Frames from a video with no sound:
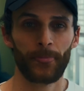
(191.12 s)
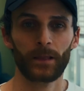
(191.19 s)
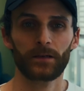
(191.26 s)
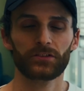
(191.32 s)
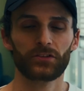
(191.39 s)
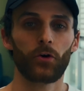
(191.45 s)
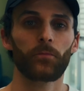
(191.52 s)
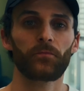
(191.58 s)

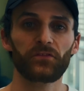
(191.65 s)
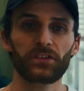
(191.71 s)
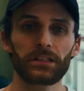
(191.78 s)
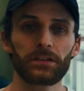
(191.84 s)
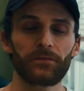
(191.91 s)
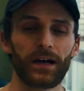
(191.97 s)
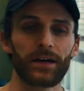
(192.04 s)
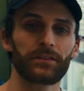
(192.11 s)
So hopefully you
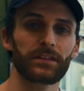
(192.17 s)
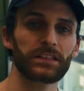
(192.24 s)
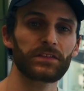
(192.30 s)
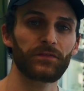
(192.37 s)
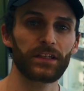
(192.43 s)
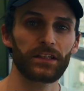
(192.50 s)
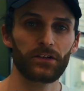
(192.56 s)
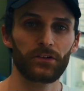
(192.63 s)
found this
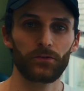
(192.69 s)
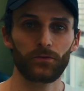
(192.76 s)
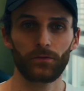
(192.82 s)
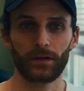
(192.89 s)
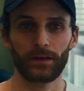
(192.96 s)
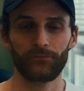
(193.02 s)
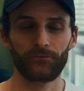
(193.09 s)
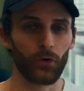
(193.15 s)
video
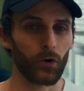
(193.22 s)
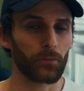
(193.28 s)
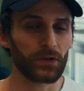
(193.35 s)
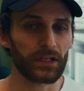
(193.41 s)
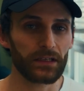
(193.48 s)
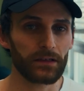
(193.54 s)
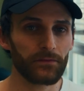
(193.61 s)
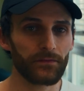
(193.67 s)

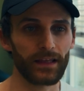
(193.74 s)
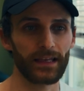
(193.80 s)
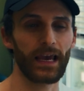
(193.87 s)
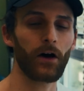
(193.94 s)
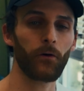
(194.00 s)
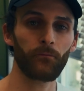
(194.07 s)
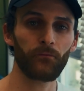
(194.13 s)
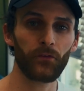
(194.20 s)
informative and
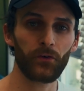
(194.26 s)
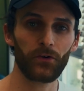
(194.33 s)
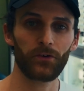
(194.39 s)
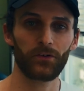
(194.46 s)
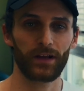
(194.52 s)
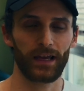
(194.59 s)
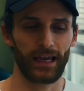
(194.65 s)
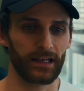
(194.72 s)

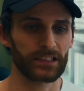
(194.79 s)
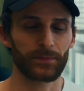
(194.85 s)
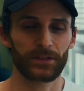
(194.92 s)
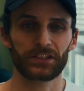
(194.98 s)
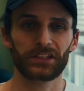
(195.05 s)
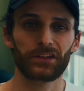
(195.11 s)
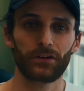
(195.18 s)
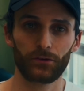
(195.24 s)
helpful,
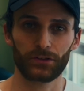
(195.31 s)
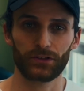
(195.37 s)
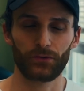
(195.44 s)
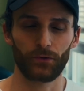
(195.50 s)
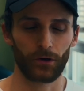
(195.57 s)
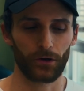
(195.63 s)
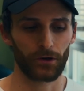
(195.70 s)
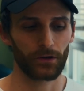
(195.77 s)
especially those who
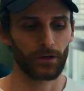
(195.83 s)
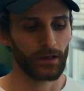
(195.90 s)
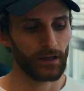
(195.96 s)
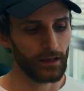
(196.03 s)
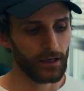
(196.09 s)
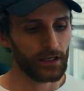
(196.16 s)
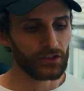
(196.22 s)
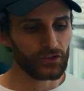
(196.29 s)
are
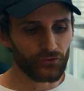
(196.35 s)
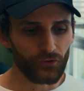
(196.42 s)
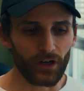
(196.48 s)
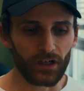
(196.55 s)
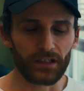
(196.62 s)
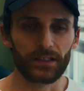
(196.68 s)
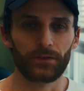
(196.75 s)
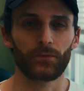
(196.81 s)

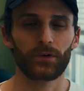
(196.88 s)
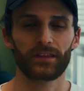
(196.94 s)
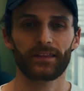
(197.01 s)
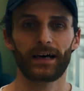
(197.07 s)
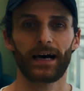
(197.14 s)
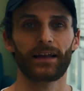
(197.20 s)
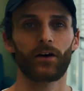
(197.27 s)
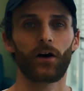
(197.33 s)
struggling with
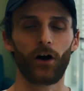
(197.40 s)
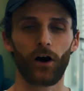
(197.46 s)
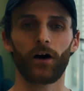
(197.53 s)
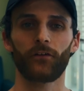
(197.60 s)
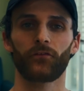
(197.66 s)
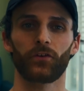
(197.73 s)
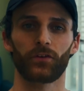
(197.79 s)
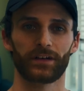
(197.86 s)
that
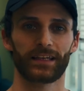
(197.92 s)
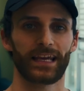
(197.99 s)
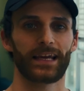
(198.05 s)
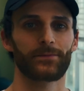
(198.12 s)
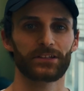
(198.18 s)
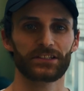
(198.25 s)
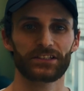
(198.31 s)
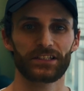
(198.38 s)
awful
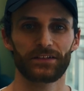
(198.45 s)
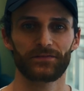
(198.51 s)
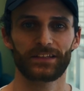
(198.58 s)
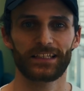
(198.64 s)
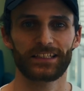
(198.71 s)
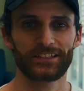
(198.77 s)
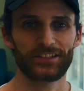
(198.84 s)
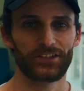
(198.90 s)
gamma shift
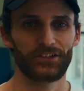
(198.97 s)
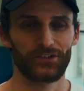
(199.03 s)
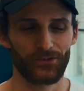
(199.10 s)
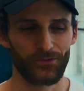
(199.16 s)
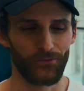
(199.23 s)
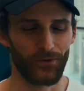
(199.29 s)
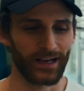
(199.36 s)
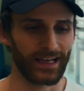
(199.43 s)
issue
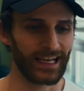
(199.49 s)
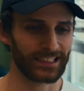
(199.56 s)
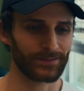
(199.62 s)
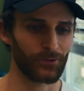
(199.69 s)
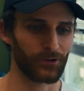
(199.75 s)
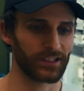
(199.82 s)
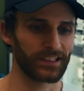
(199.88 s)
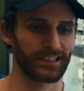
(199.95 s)
when
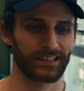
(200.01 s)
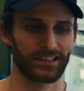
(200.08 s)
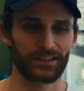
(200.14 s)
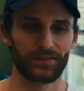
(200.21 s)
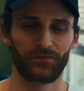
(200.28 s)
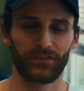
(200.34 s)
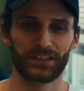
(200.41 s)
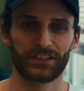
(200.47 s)
exporting in
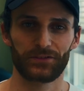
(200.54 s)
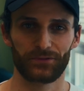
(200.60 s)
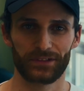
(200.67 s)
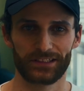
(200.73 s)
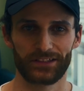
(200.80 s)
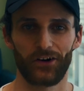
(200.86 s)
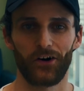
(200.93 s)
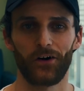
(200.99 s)
DaVinci
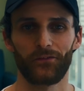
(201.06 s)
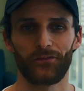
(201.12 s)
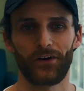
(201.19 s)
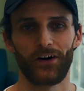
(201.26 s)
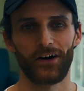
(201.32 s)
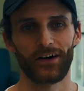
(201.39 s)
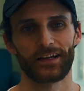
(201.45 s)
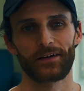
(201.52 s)
Resolve
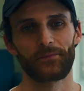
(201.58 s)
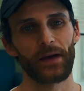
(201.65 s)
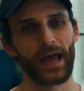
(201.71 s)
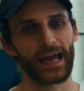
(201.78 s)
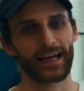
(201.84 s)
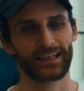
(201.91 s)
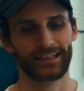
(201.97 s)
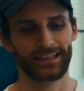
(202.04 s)
on a
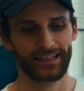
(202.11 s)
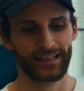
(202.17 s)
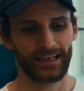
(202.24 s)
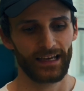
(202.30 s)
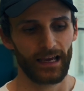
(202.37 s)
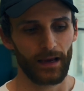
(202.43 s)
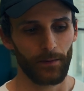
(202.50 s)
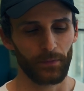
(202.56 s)
Mac.
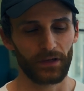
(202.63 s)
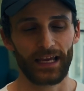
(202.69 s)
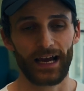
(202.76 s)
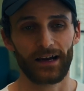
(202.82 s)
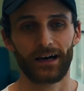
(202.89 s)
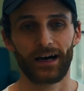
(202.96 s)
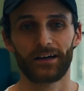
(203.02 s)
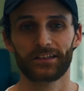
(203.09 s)
But
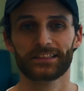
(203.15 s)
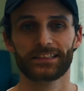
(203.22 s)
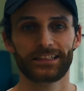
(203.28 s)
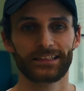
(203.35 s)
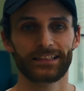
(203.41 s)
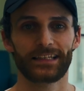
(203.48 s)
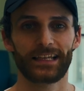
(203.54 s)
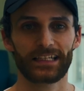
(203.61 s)
yeah, I'll see you
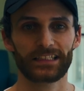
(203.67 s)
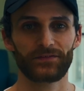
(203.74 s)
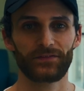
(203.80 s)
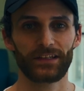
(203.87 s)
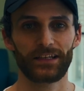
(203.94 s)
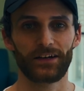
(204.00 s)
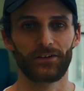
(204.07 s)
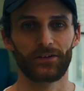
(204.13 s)
in the next
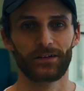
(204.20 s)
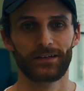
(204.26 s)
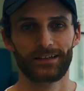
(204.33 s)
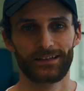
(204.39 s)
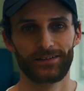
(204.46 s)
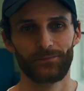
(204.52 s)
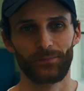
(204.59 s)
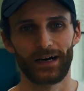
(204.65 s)
video.
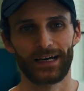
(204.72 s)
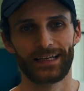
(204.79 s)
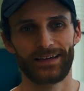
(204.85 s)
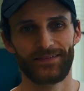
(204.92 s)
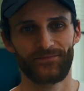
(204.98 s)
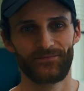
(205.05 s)
Bye.